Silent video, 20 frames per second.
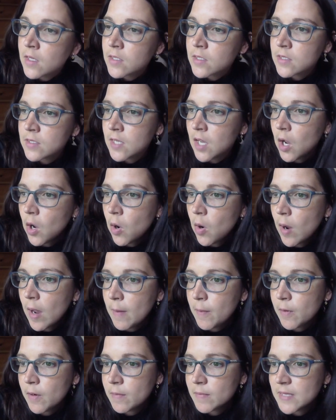So
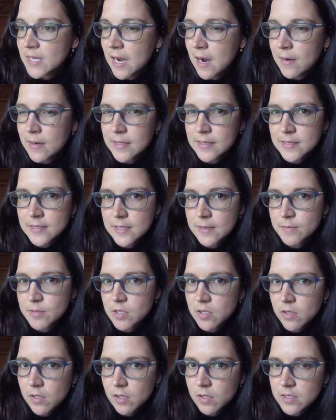I put him down. He seems
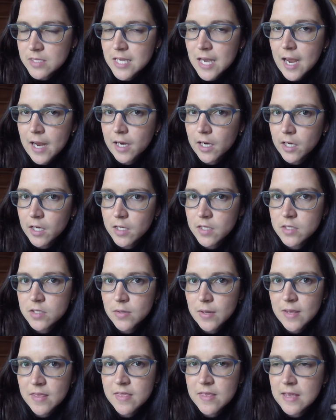a little tired,
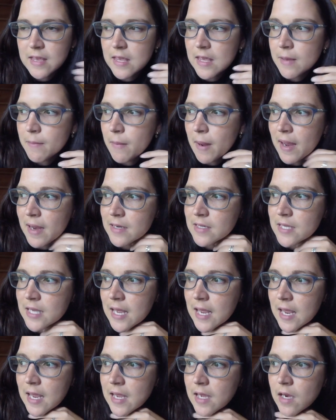so I think he might
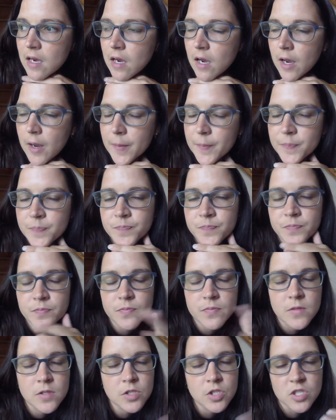take um,
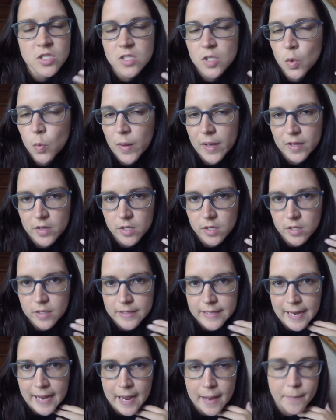just a quick little
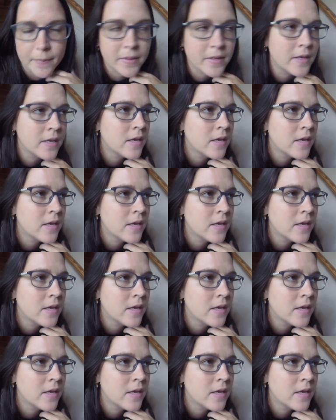nap.